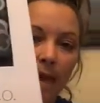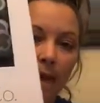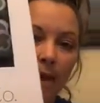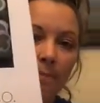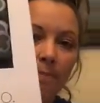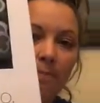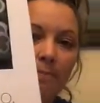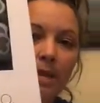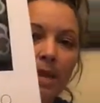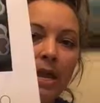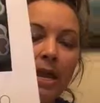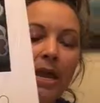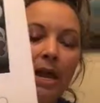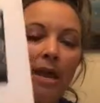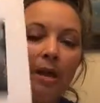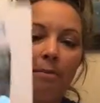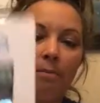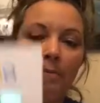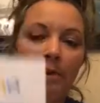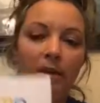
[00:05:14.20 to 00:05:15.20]
game,
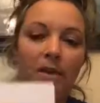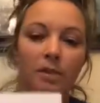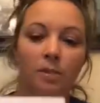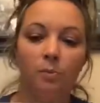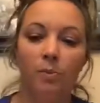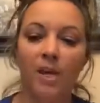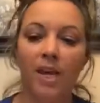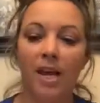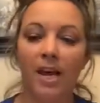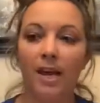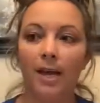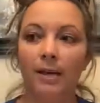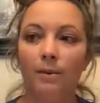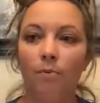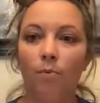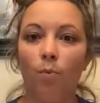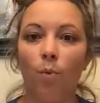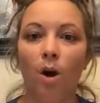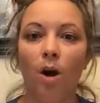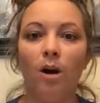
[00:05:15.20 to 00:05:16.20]
because we
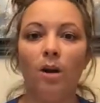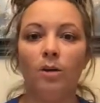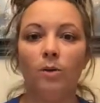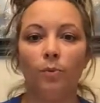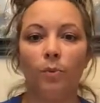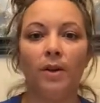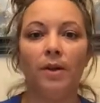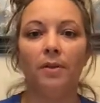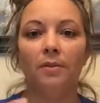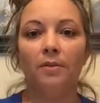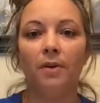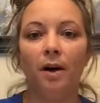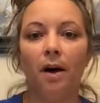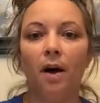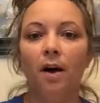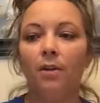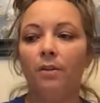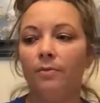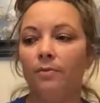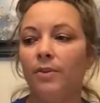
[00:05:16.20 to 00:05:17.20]
had worked with
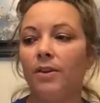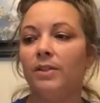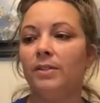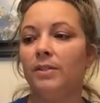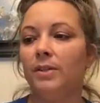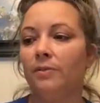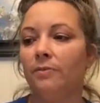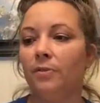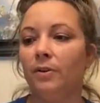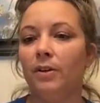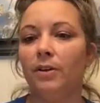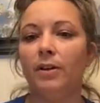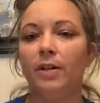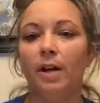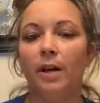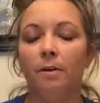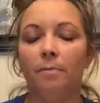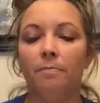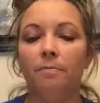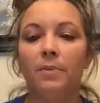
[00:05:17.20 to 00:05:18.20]
all of these different
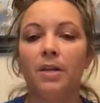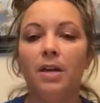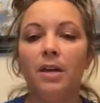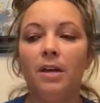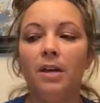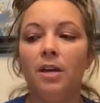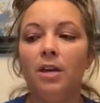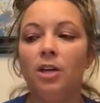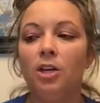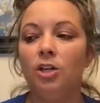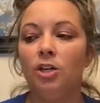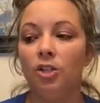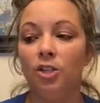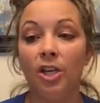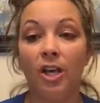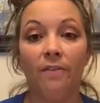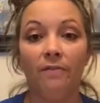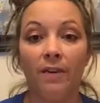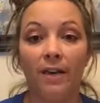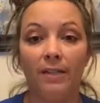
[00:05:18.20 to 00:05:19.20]

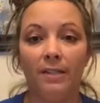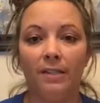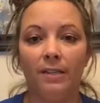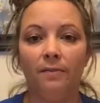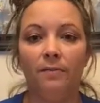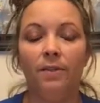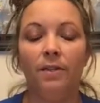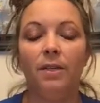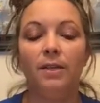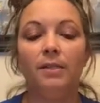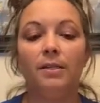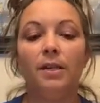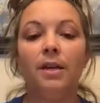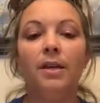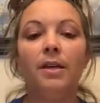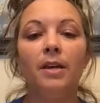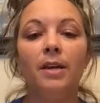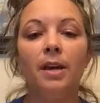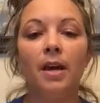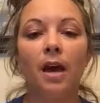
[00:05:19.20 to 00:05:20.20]
chef activities.
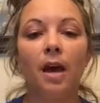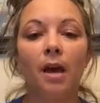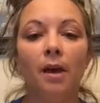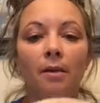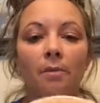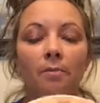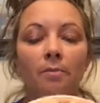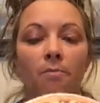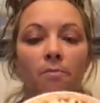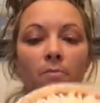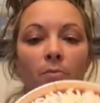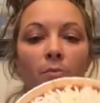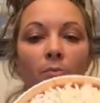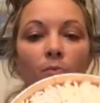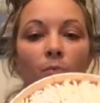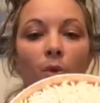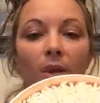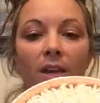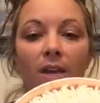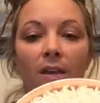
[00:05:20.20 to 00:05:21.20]

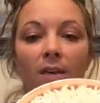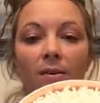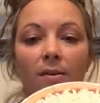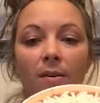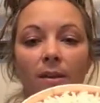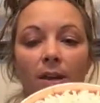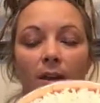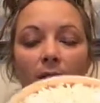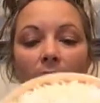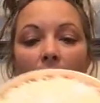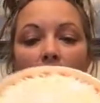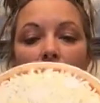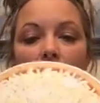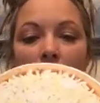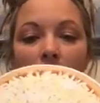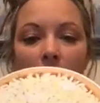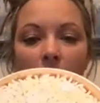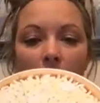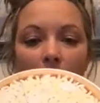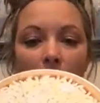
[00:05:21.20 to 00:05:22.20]
It comes
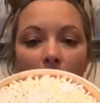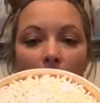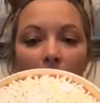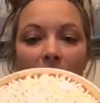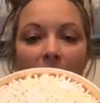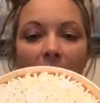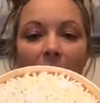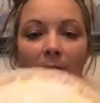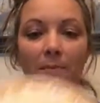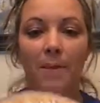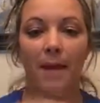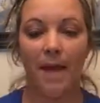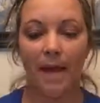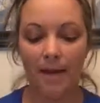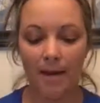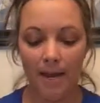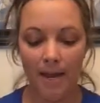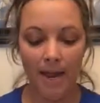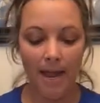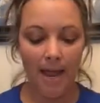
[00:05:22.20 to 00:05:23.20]
with this little pizza
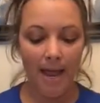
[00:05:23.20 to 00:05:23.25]
mat,